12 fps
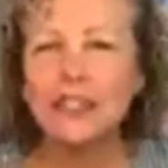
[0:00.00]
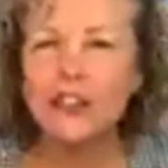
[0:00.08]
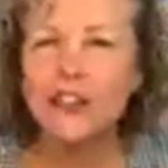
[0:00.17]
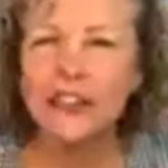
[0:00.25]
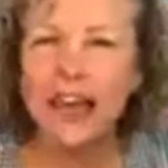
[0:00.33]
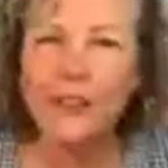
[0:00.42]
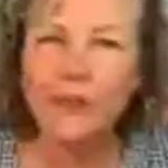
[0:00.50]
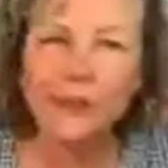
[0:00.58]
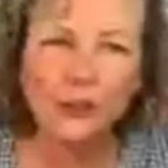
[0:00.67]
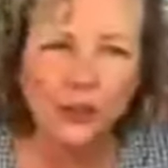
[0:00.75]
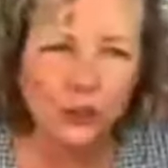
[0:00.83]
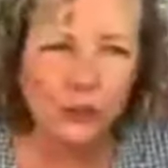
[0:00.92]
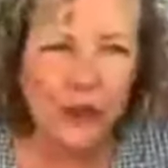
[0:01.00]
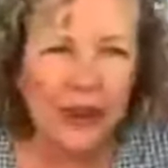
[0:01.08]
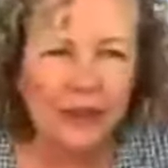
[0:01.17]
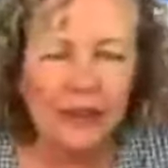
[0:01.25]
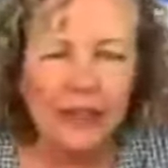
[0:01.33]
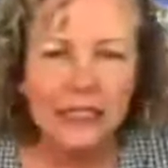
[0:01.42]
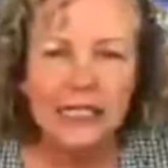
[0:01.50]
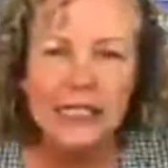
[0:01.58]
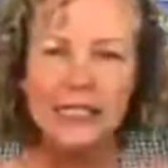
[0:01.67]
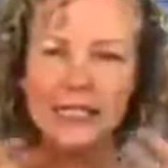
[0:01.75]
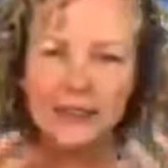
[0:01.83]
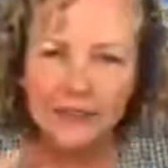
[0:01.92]
going to gather the strength
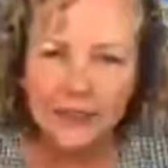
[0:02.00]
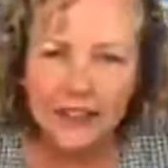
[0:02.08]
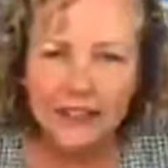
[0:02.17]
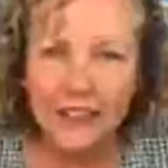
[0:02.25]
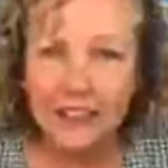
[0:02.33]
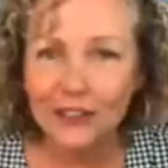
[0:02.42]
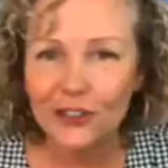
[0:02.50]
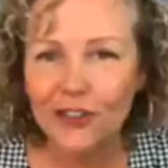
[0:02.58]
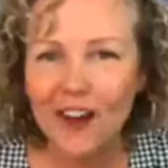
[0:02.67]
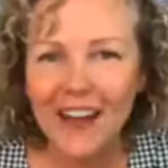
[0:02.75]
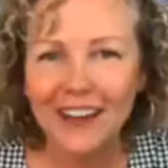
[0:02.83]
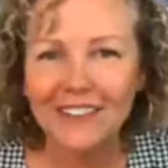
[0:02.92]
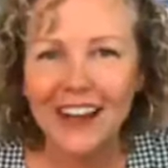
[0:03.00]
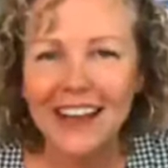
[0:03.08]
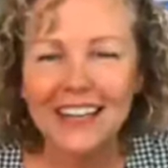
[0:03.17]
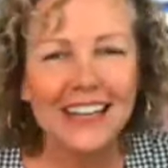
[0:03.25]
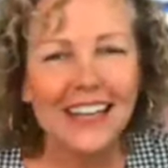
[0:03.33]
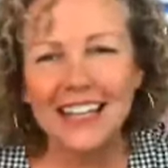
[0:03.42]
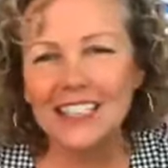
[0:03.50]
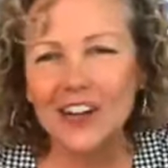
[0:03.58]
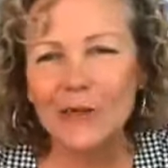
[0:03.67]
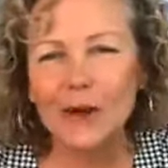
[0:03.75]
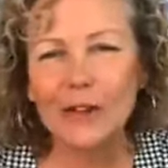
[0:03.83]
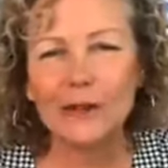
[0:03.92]
to give it another try, right? It's
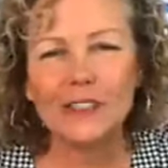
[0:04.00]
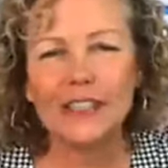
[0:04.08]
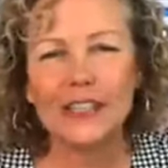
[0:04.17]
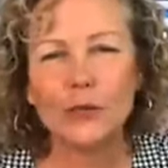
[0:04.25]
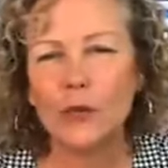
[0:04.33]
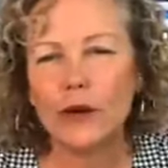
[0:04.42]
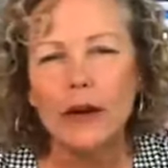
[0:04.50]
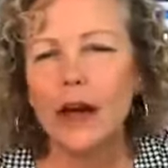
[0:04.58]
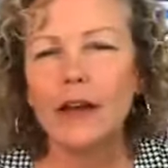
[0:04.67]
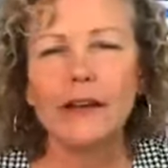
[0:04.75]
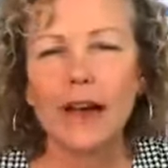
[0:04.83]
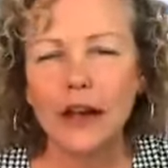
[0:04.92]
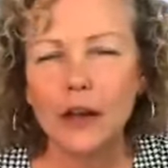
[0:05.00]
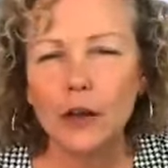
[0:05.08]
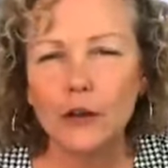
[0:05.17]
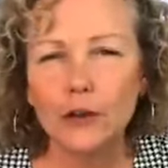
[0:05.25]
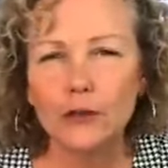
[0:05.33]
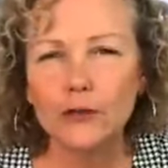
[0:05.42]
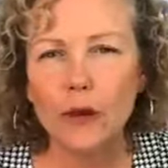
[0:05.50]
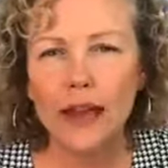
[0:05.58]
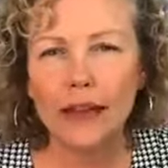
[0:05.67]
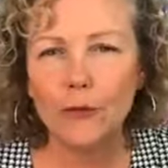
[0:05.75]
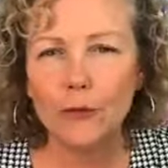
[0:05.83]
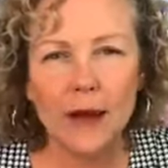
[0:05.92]
not one of those things where, yeah, you
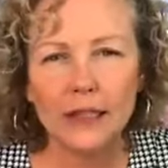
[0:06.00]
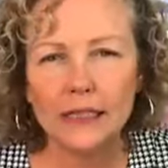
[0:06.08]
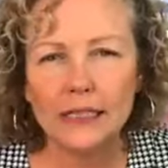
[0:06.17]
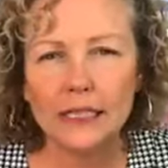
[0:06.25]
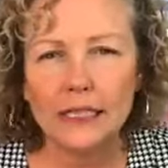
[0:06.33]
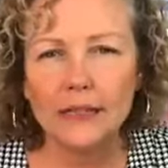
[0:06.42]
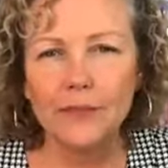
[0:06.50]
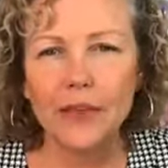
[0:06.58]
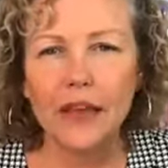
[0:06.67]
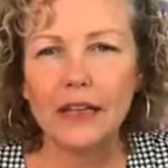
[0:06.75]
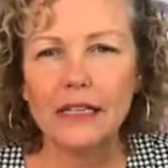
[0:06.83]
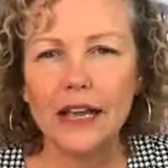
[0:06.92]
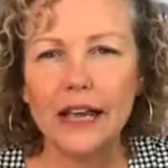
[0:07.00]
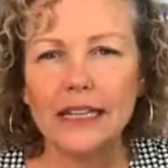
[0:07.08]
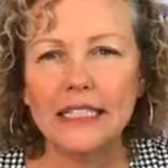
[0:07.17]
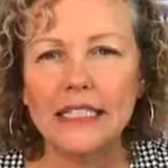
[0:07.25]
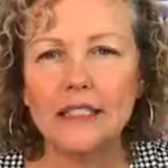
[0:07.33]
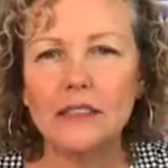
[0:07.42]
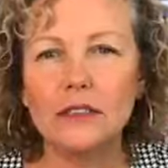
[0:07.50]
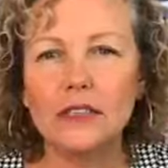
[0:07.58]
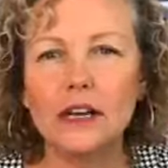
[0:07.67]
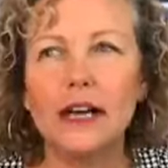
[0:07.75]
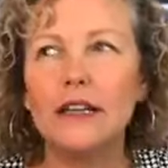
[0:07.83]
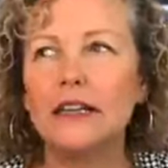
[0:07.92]
tried it once and it
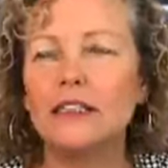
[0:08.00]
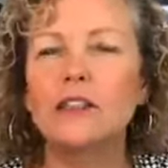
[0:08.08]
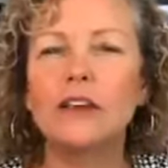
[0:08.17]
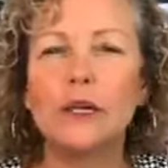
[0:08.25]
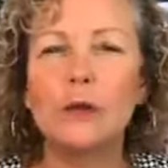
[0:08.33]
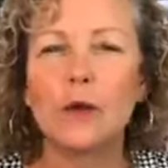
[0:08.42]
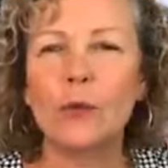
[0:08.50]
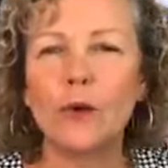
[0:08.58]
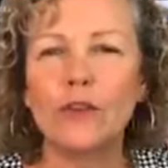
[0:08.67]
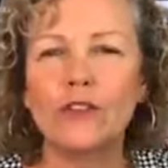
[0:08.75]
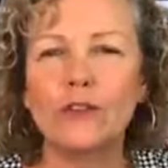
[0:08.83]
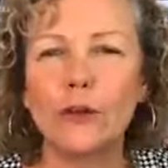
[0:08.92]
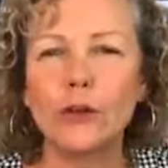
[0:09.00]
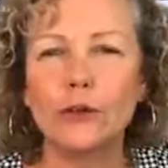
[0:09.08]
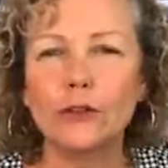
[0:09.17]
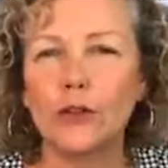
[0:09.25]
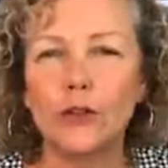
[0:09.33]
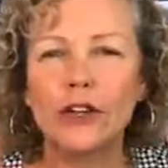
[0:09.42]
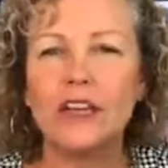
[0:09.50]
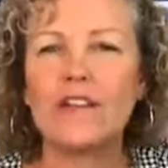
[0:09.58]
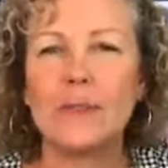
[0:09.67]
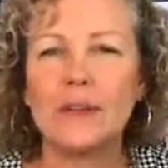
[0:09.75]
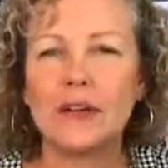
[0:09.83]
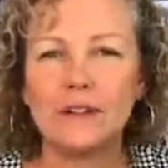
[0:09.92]
didn't necessarily work perfect for you, so you're going to
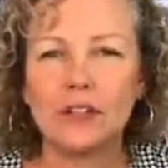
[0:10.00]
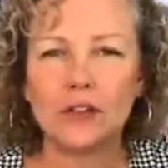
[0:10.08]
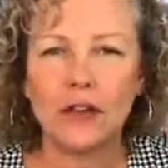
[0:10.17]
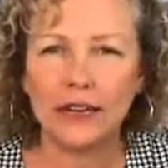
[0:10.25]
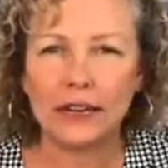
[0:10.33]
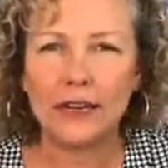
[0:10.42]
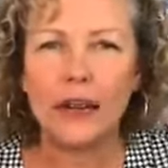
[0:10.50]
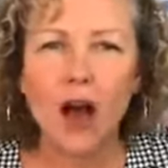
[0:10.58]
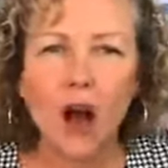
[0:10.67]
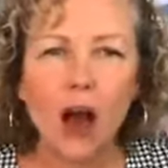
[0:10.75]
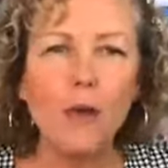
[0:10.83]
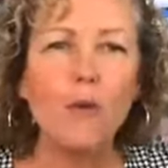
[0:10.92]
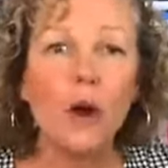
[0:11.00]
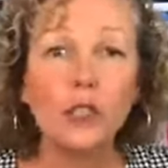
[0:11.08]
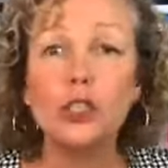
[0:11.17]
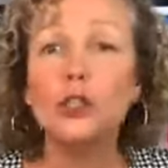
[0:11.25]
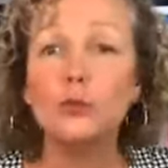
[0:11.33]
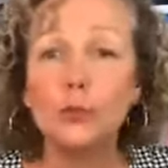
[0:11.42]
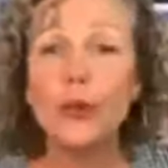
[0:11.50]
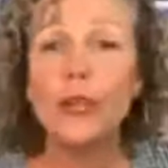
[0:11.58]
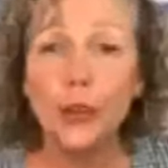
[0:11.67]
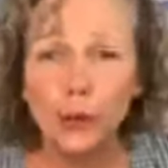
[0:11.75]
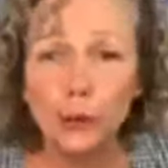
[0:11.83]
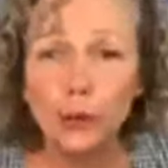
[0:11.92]
give up and never try it again. I want to
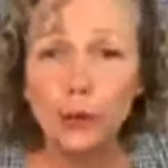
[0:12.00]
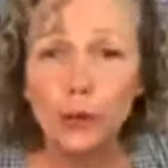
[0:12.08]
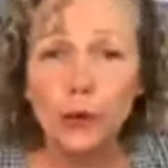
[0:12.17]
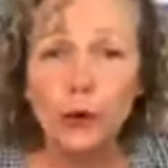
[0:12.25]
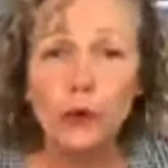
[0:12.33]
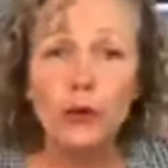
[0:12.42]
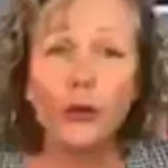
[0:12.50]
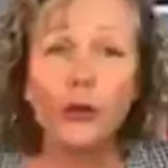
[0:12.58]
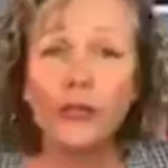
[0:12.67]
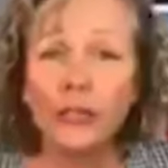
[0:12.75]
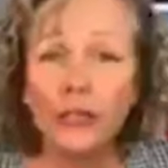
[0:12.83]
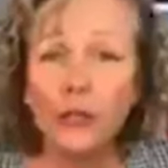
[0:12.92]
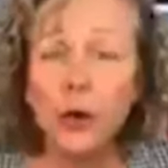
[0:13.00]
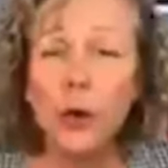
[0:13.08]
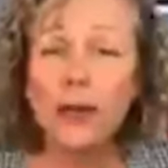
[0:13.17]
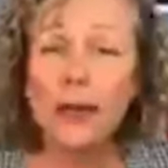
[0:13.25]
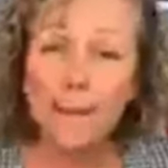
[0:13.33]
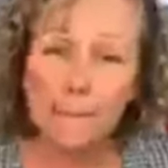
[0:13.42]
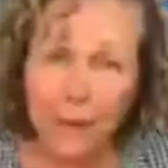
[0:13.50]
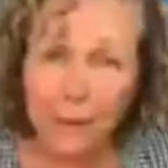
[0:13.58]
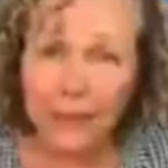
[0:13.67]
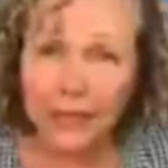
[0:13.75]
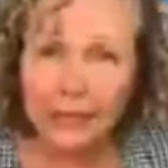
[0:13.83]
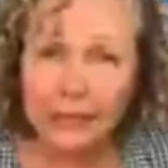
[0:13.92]
renew your keto
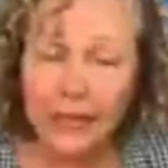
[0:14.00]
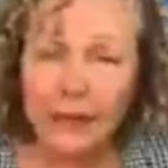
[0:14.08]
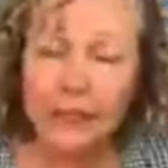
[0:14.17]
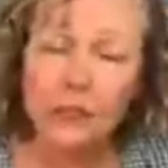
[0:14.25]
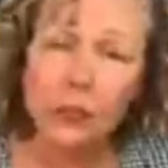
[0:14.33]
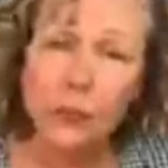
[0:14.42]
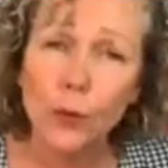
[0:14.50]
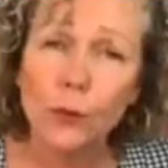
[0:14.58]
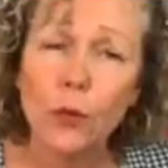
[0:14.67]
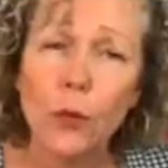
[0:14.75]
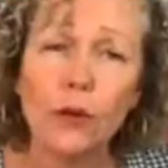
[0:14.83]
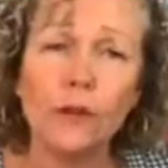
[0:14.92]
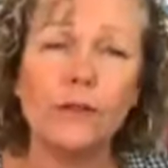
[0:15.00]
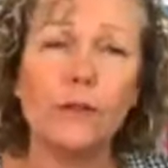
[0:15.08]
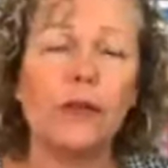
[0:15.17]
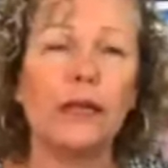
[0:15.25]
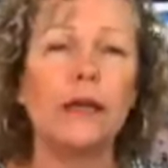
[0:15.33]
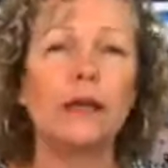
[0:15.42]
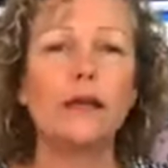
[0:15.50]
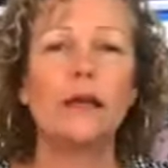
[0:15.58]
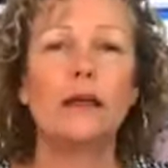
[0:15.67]
commitment today. That's super important for me.